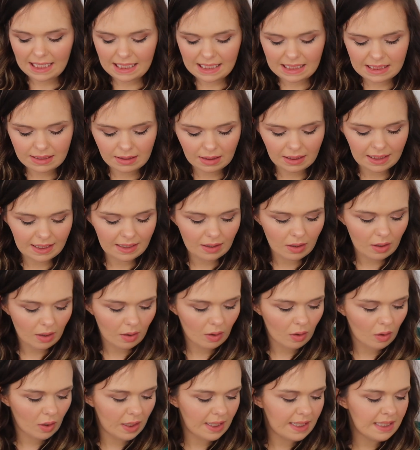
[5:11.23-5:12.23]
He's
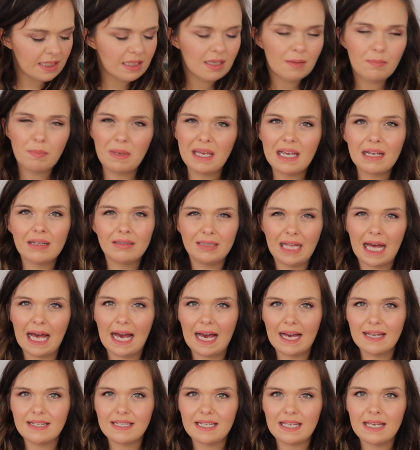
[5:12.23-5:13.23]
like, he's a big
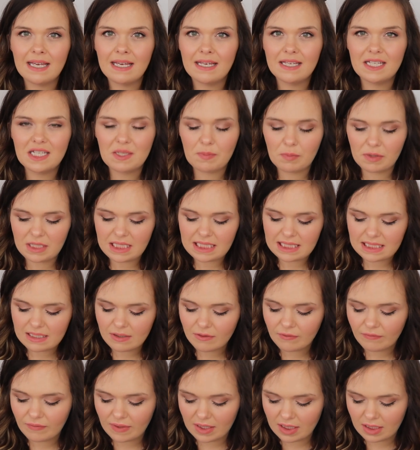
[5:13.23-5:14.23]
lad, he is, but he's
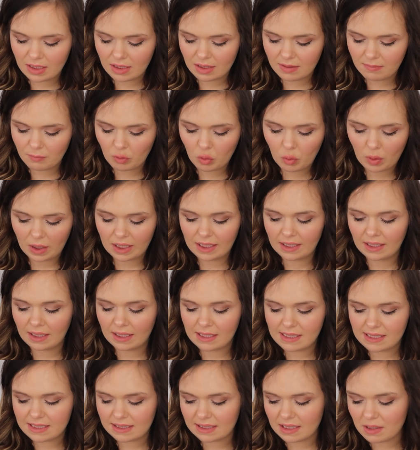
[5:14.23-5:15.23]
still fitting in them quite
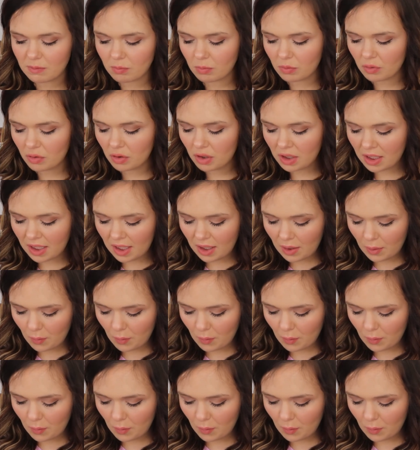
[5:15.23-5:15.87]
nicely, but